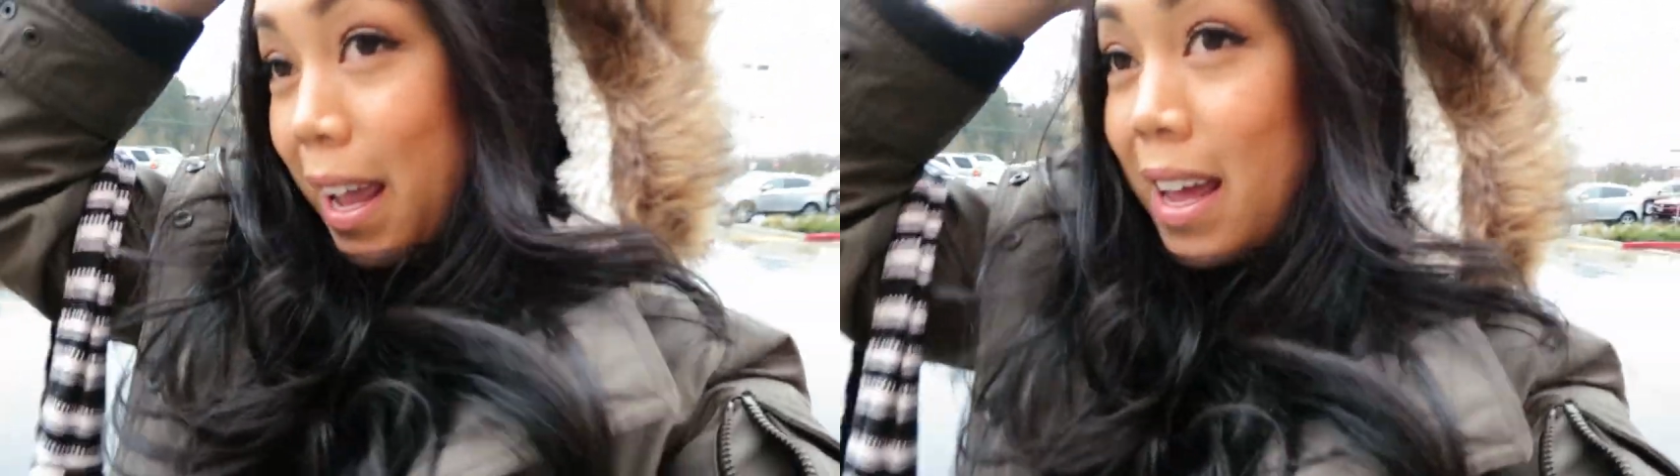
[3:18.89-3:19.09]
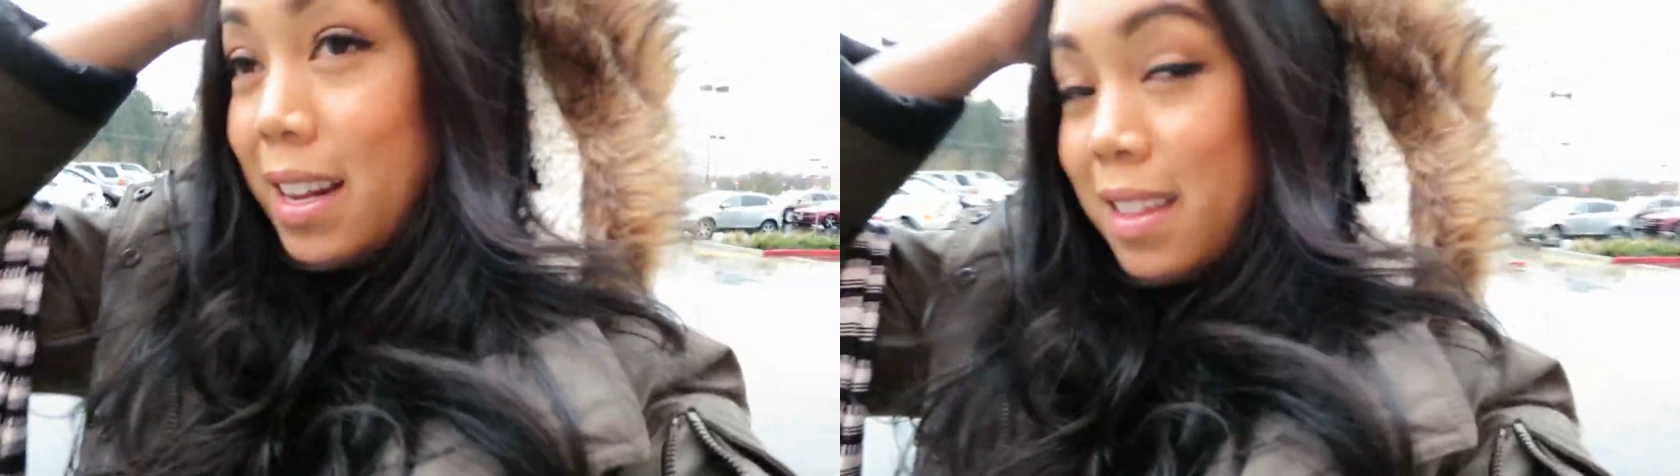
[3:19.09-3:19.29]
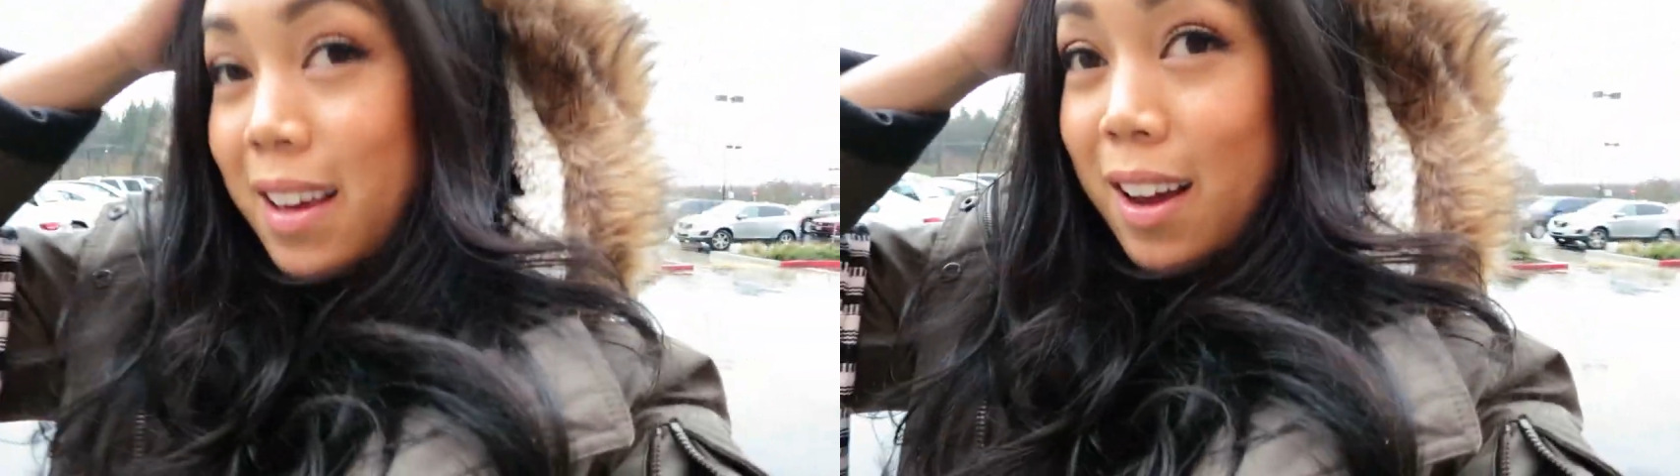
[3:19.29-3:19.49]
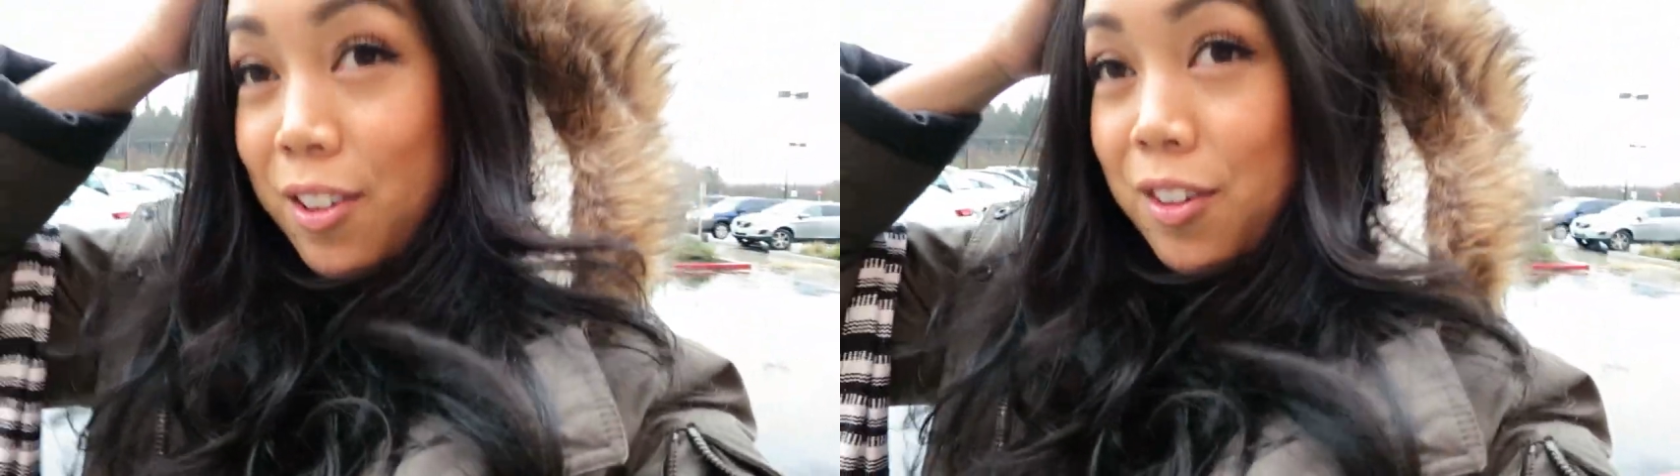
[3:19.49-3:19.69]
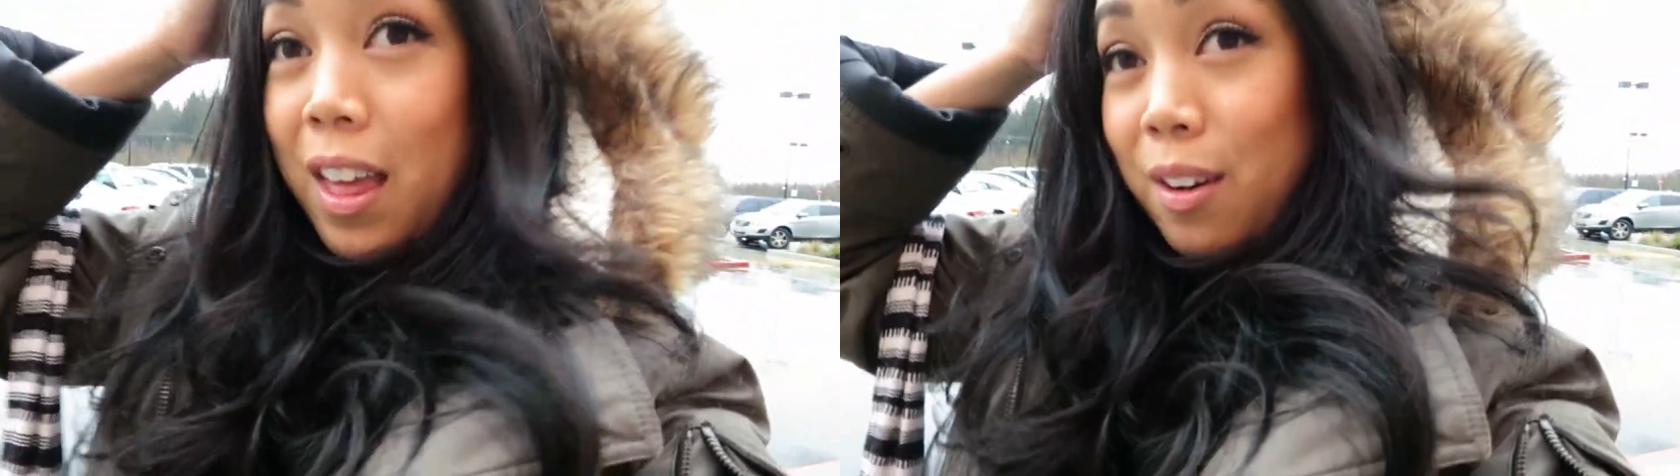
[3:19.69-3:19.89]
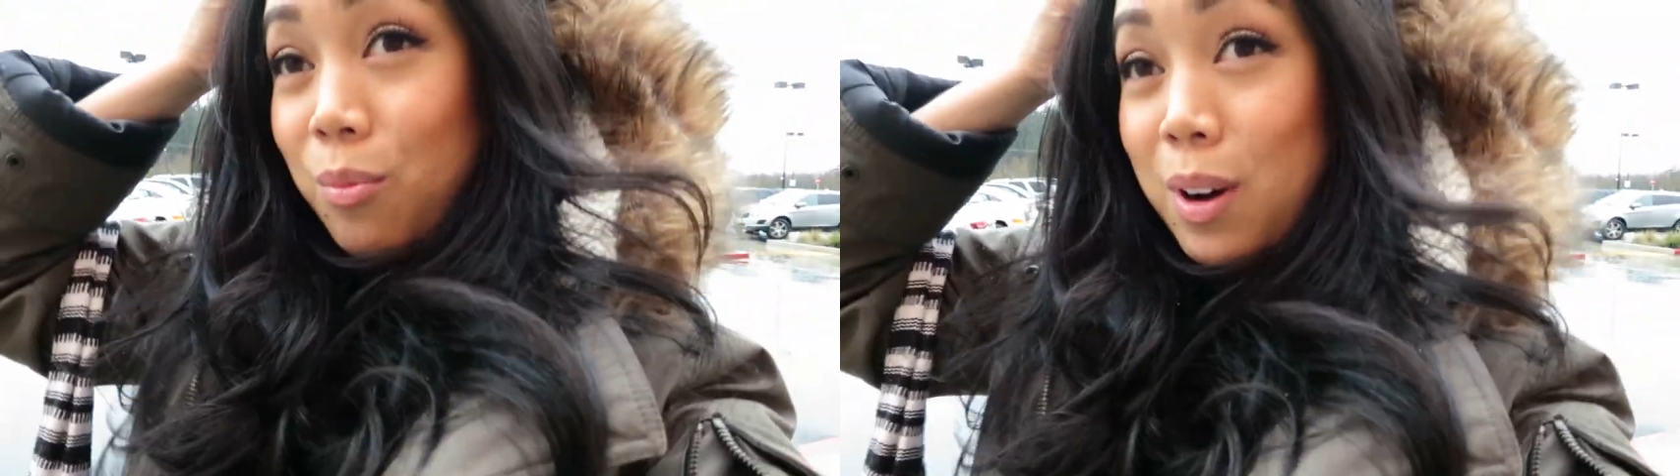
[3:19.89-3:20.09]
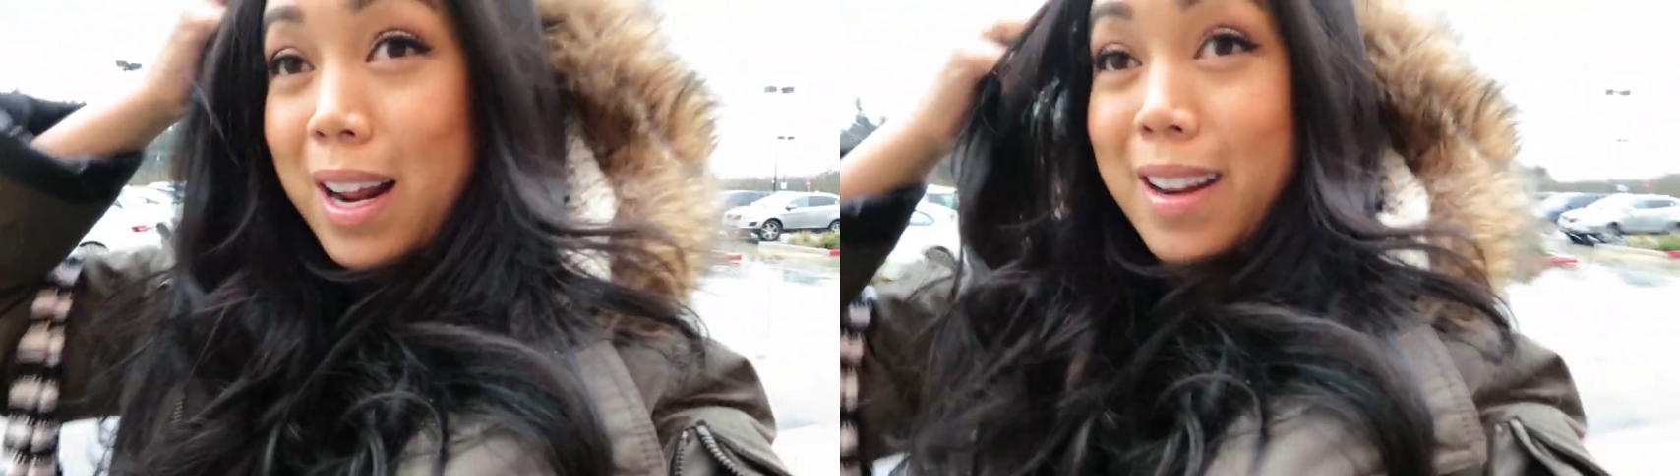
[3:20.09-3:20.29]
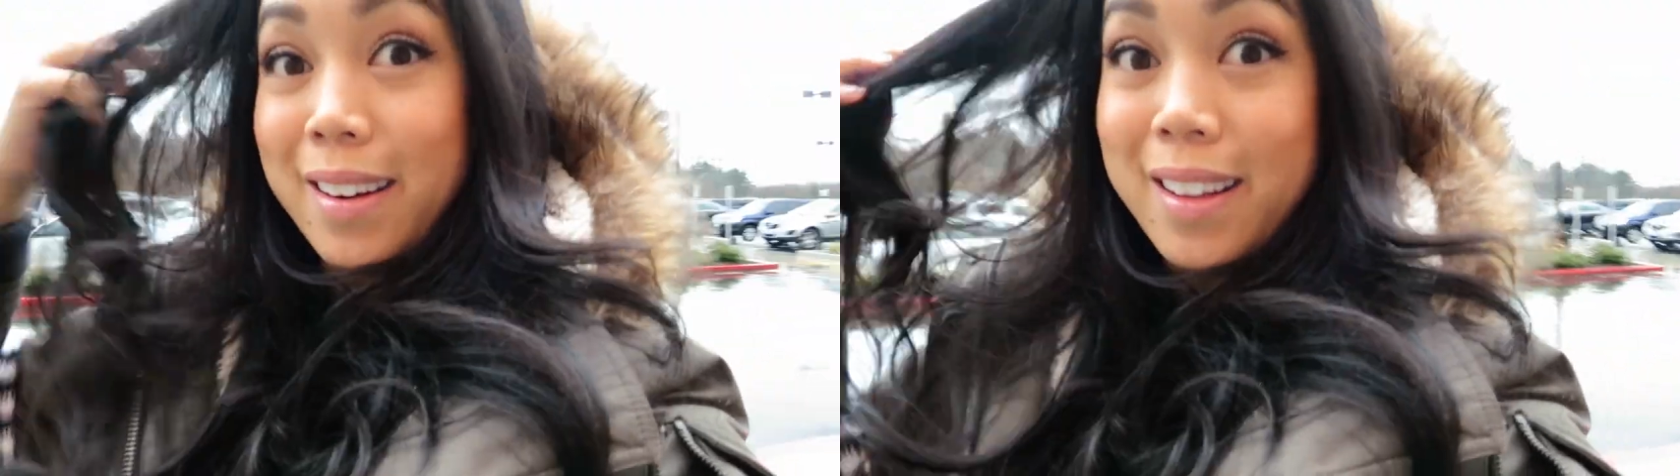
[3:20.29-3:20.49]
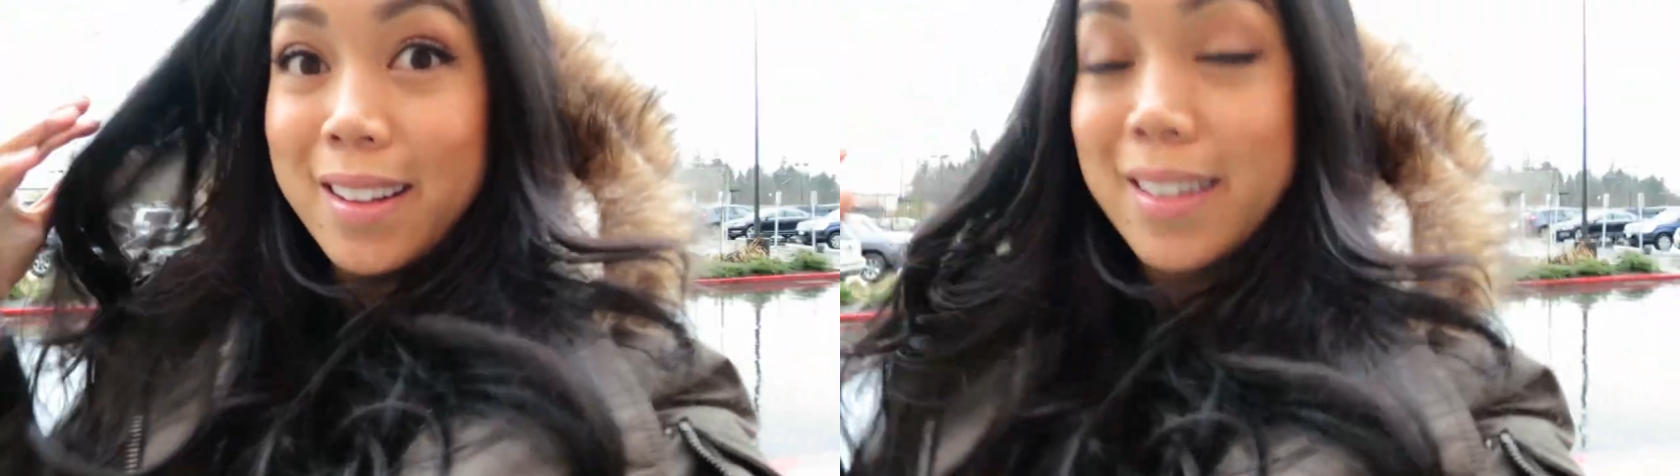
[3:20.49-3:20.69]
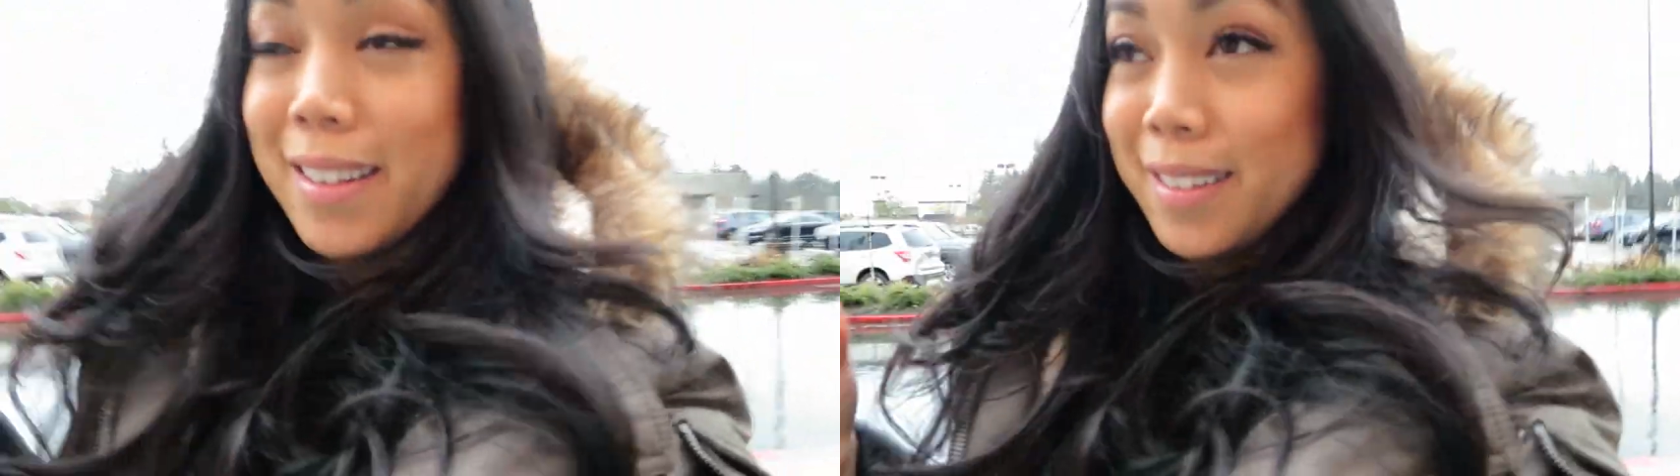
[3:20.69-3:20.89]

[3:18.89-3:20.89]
anything other than what I need.